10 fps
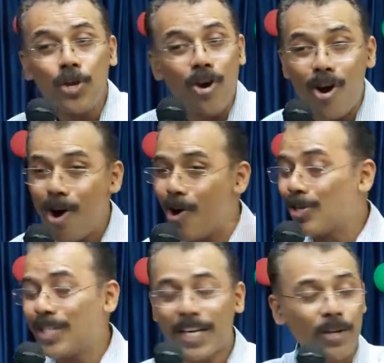
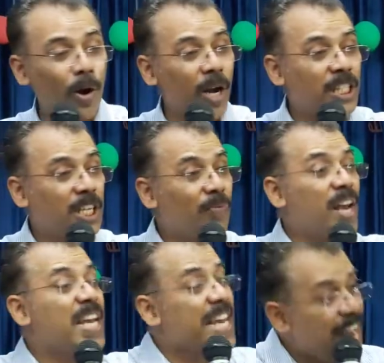No, technology
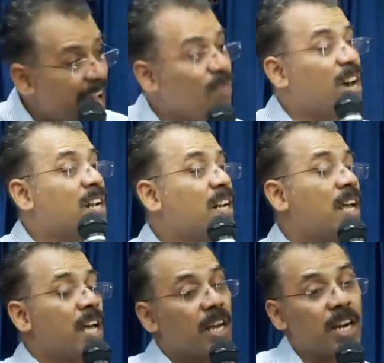will
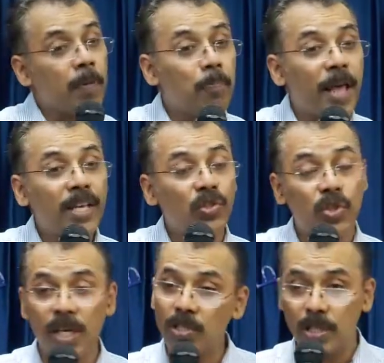never replace
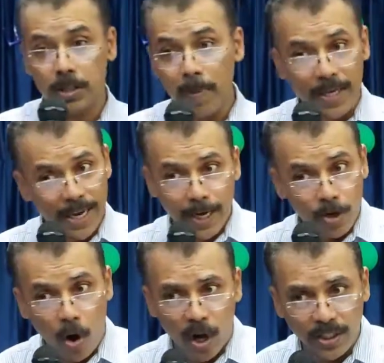teachers. But
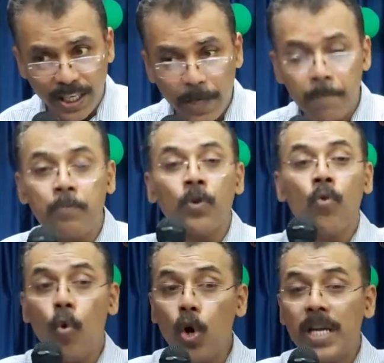technology
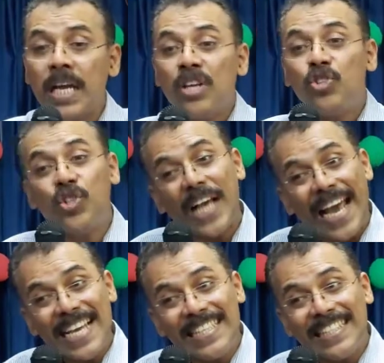would
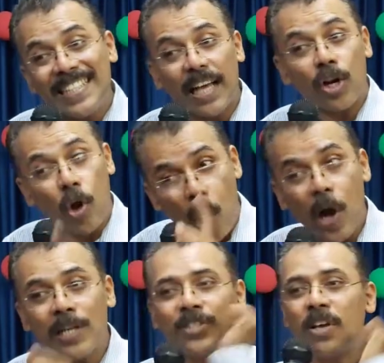change the
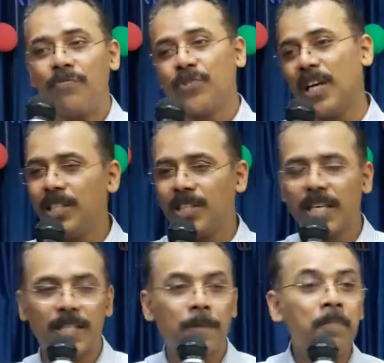roles of
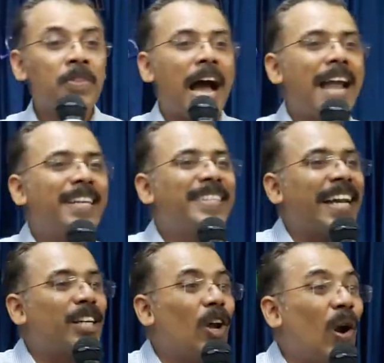teachers, and
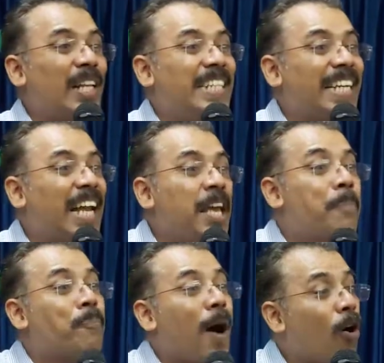
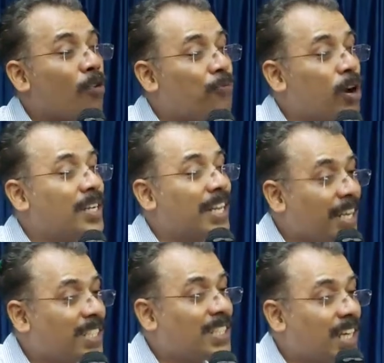technologically powerful
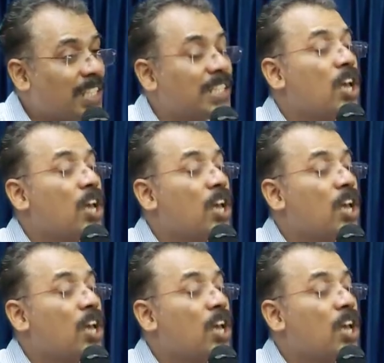teachers